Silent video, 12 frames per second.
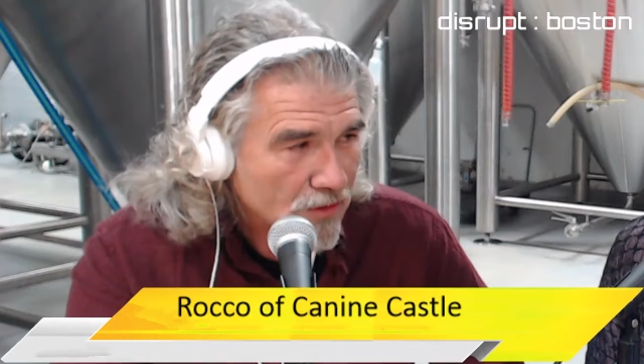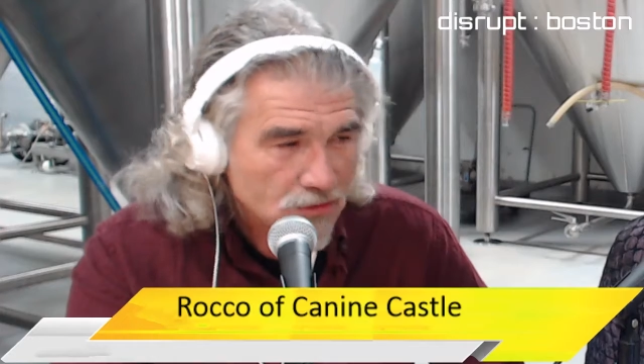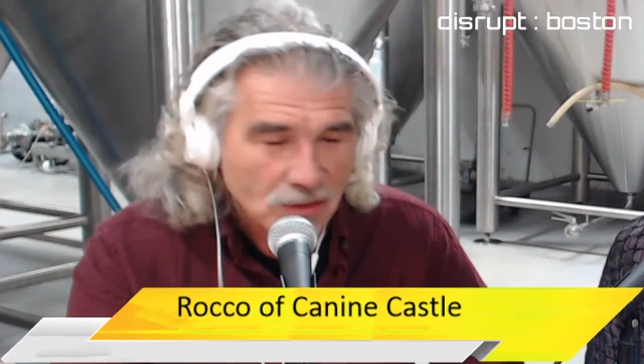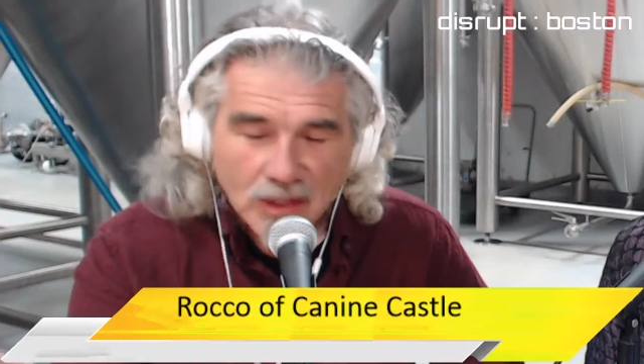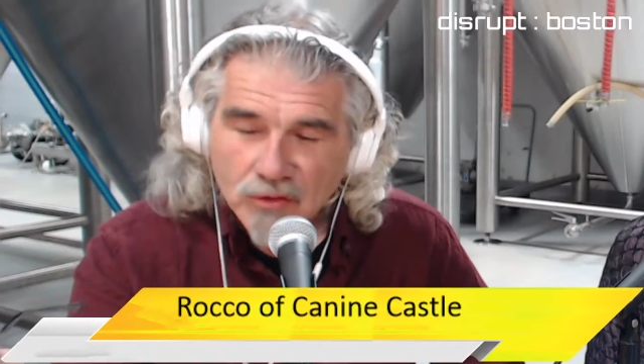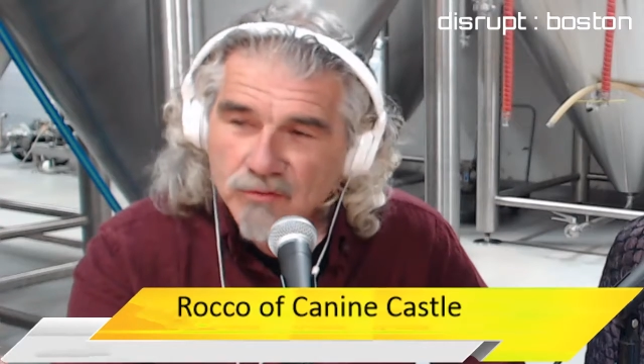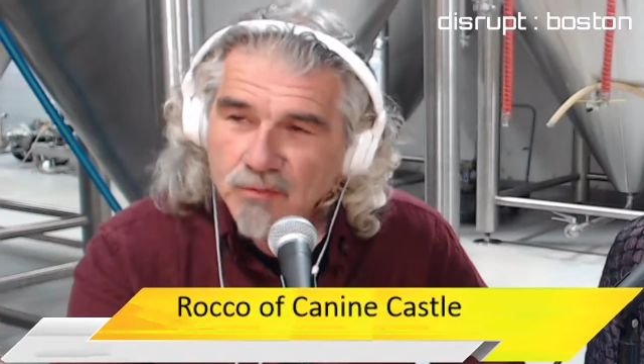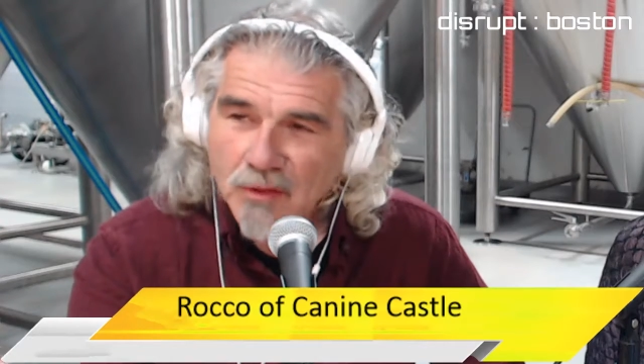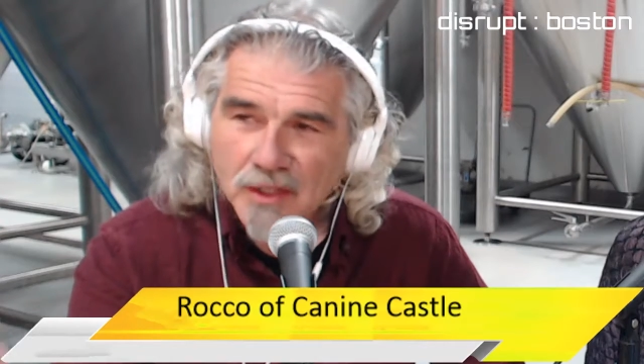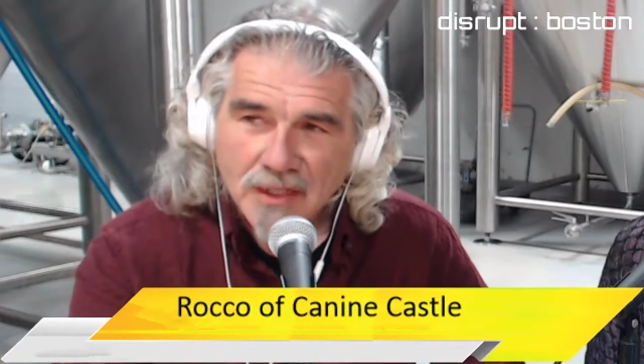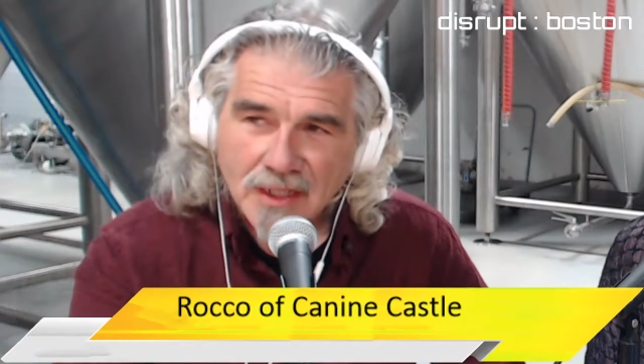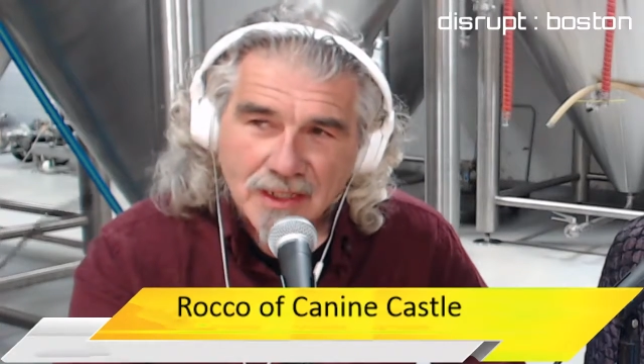because you're
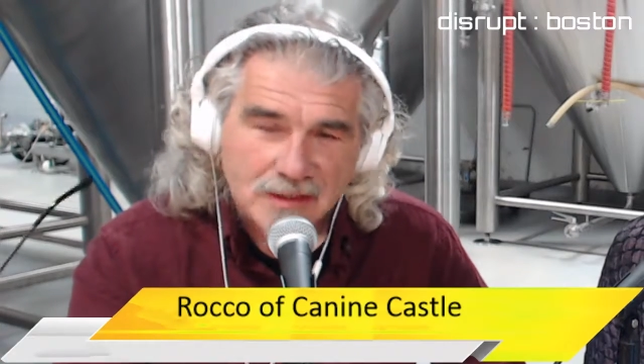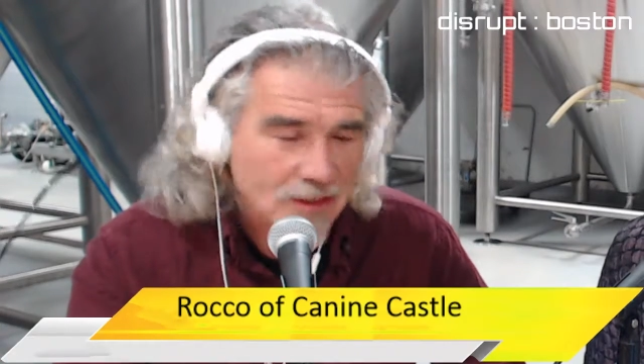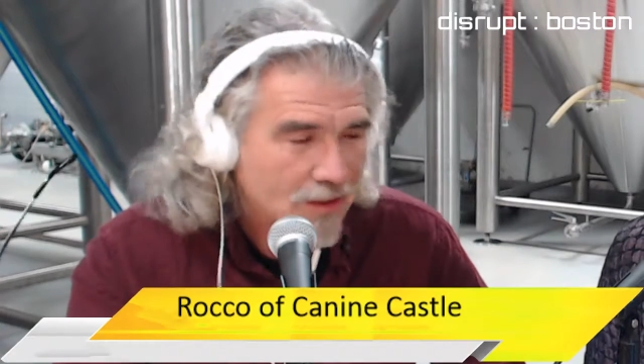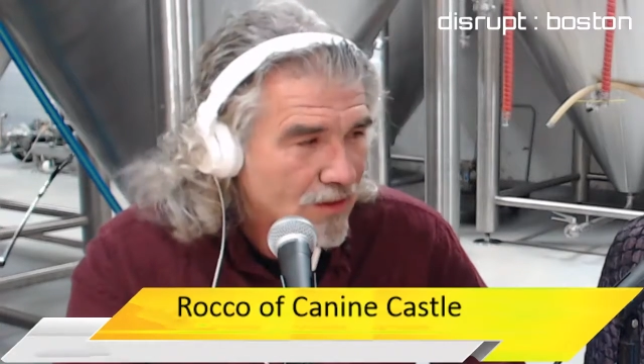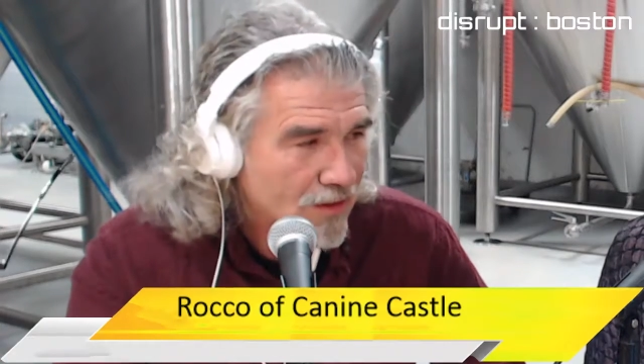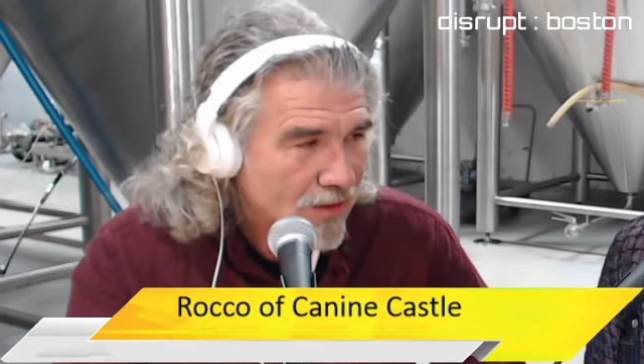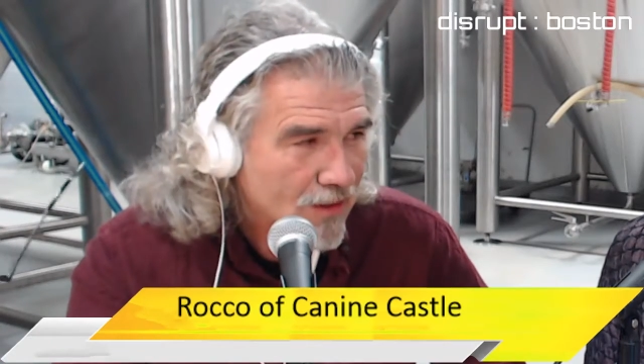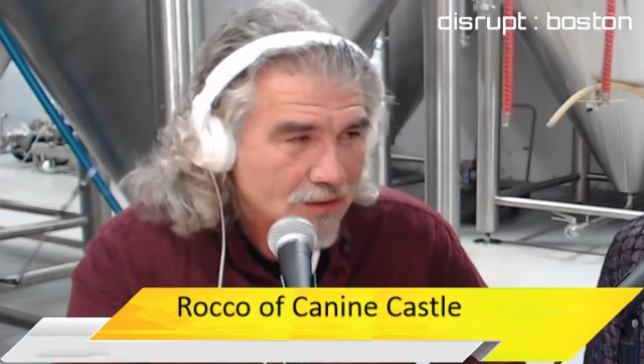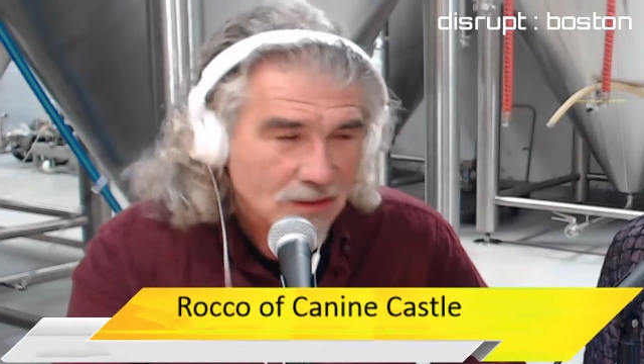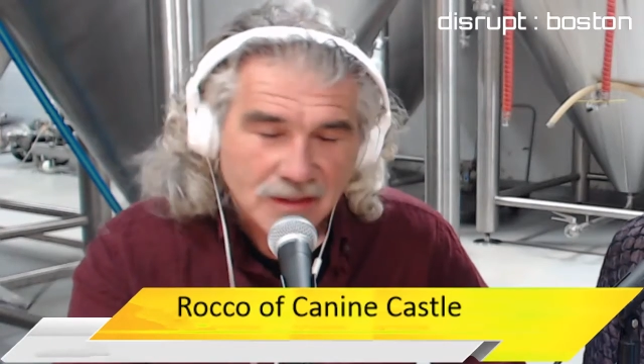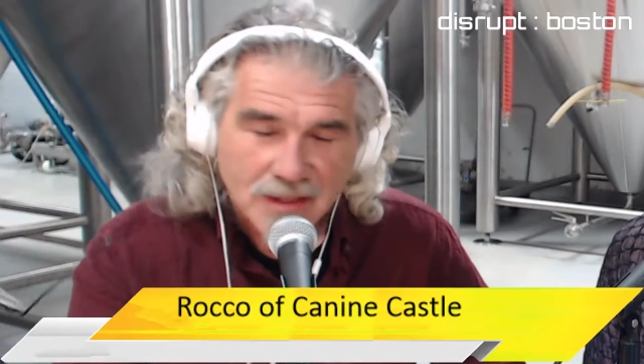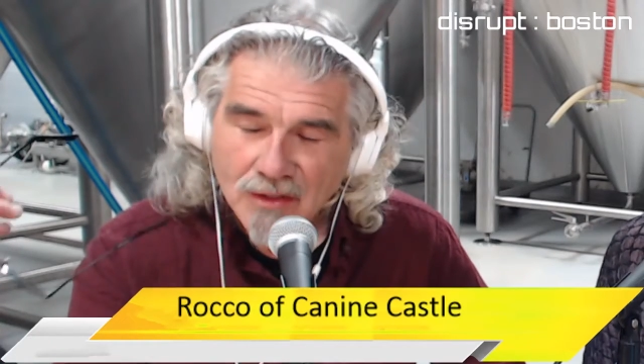housebreaking that thing
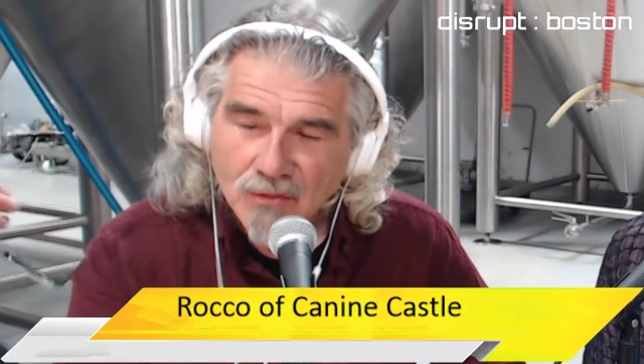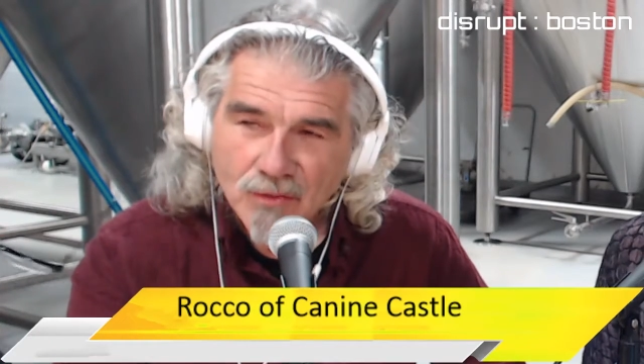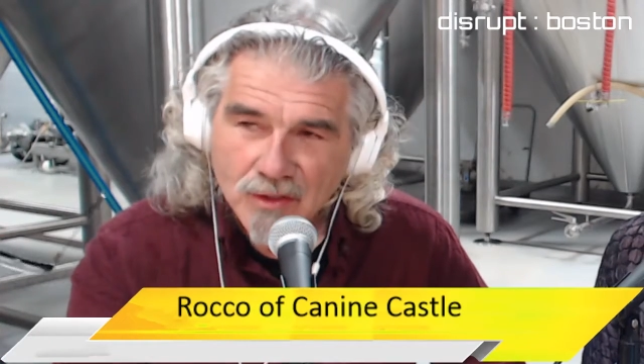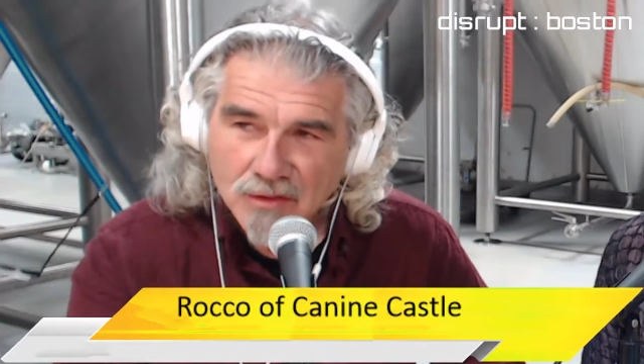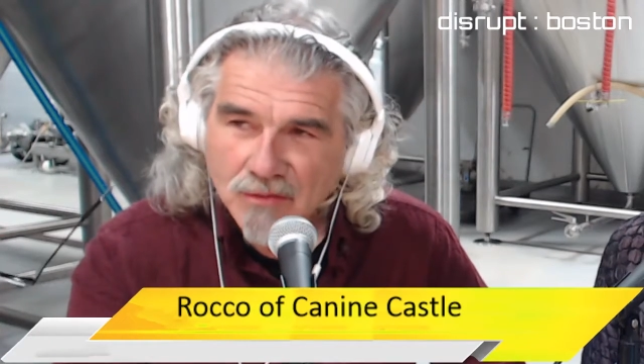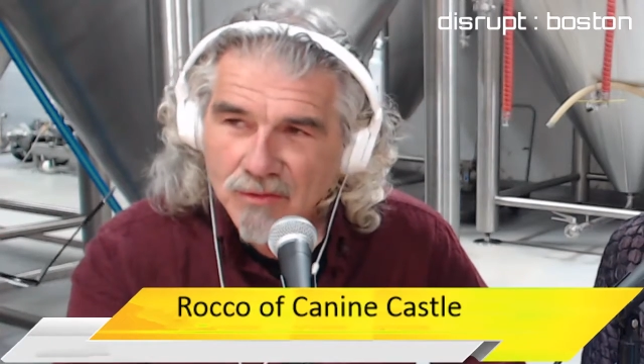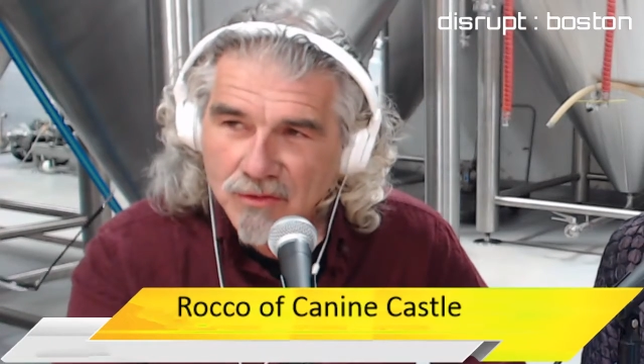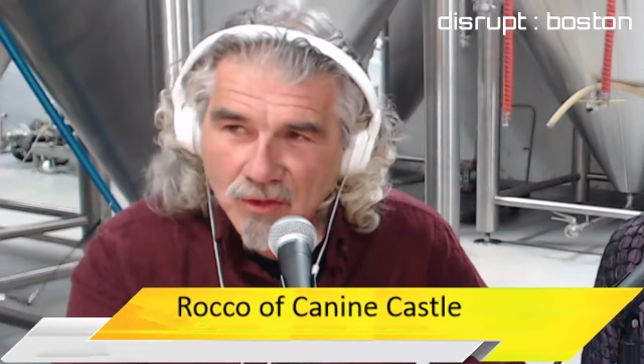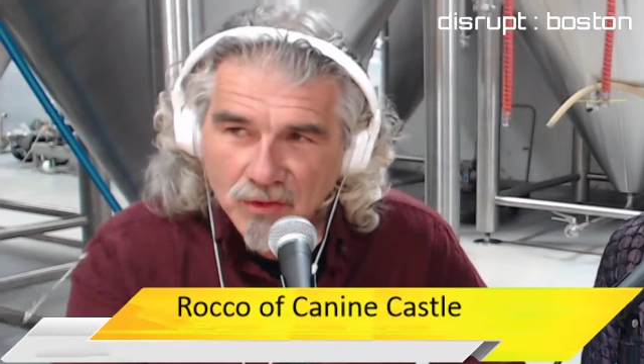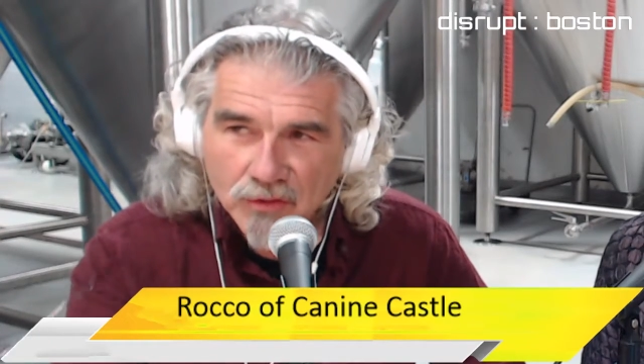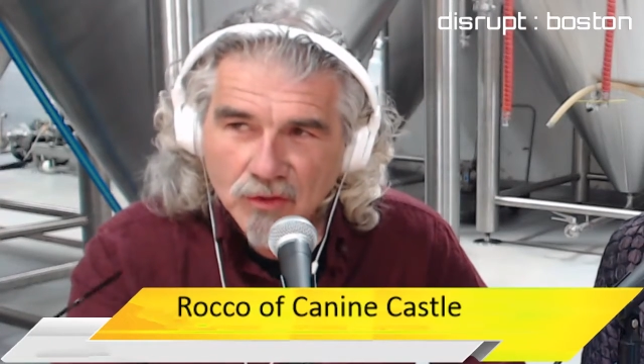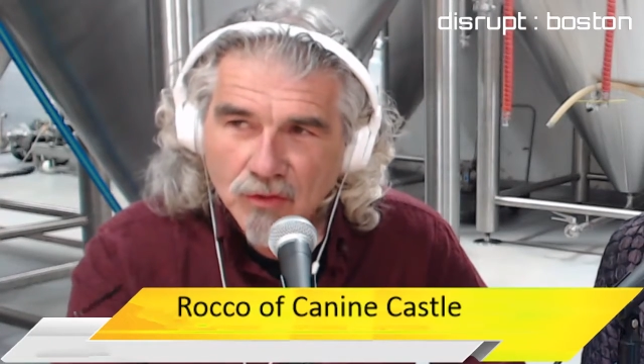in the dead of winter
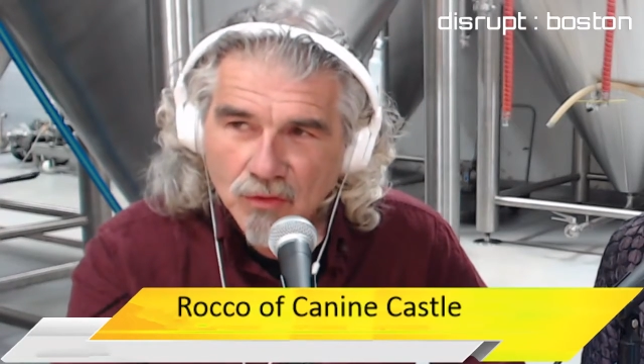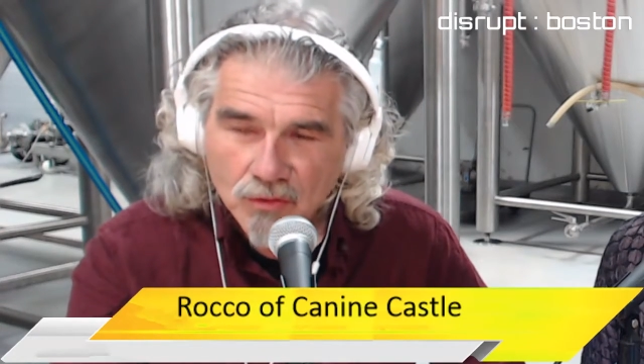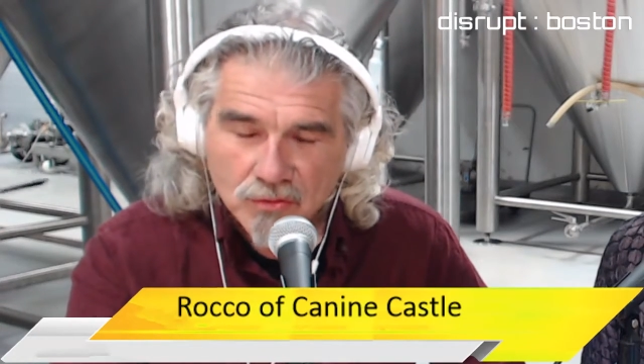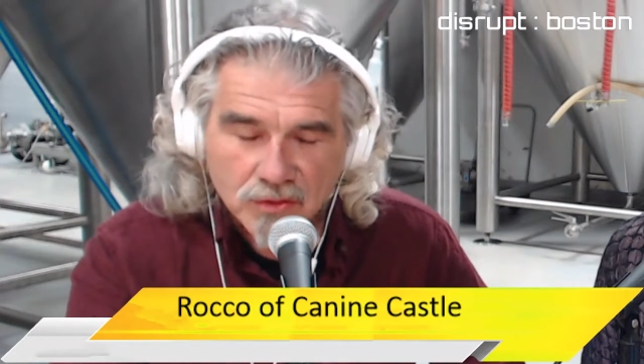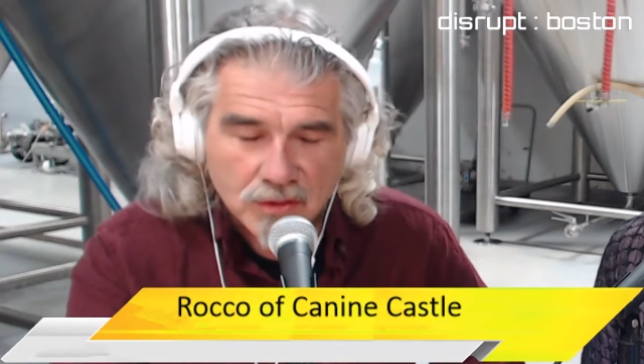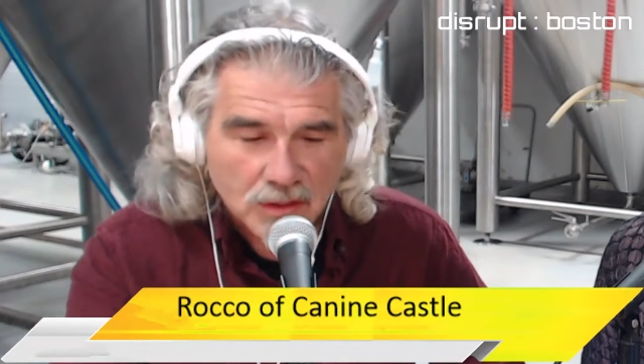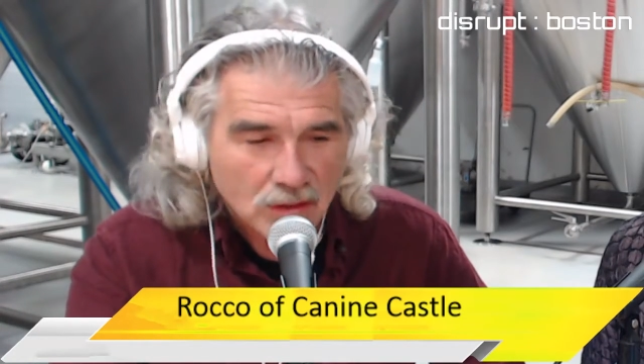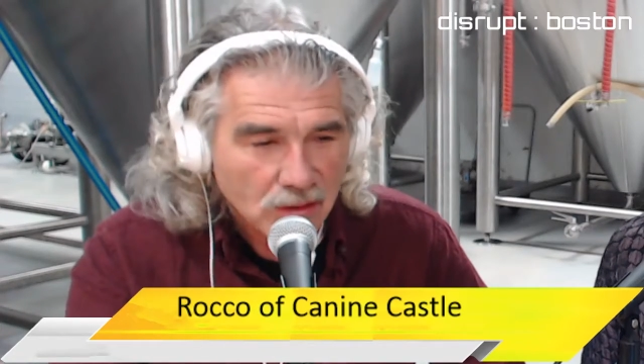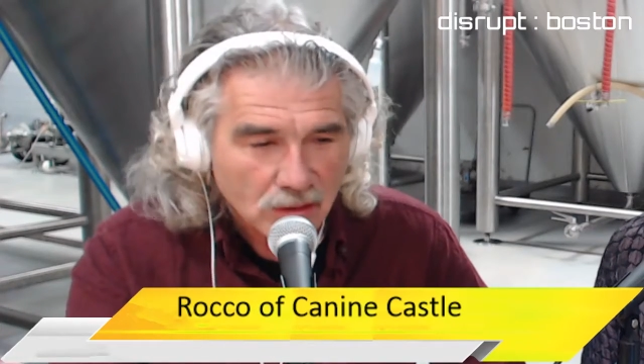with all the cold.